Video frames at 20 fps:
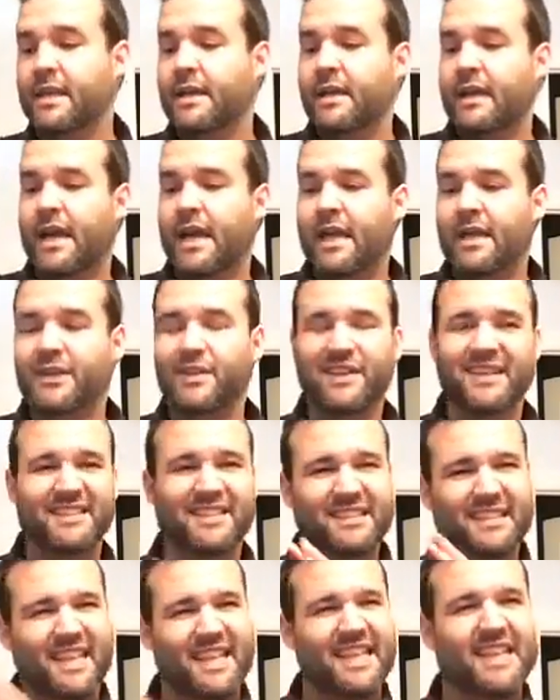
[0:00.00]
and you get
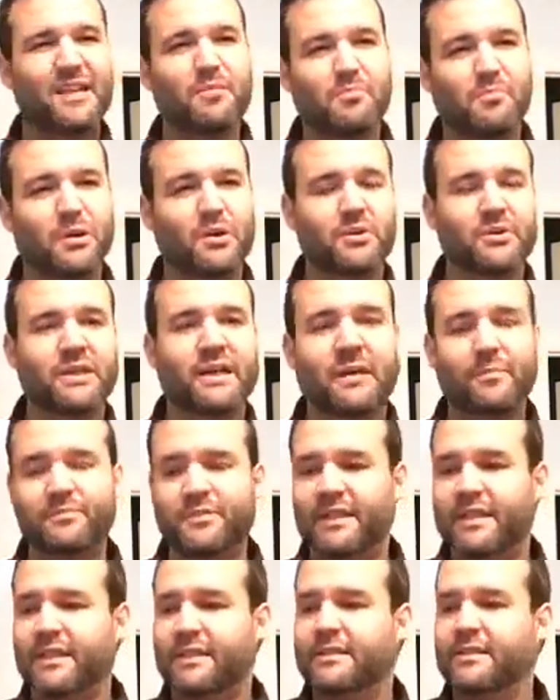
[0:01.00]
the heat buildup
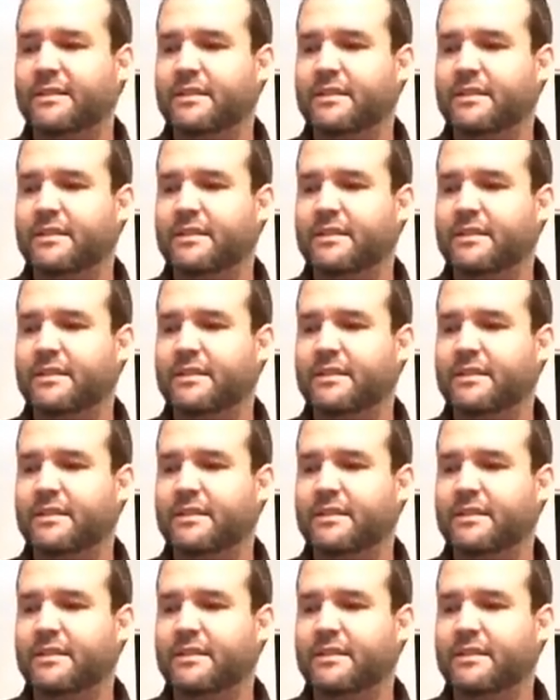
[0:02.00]
that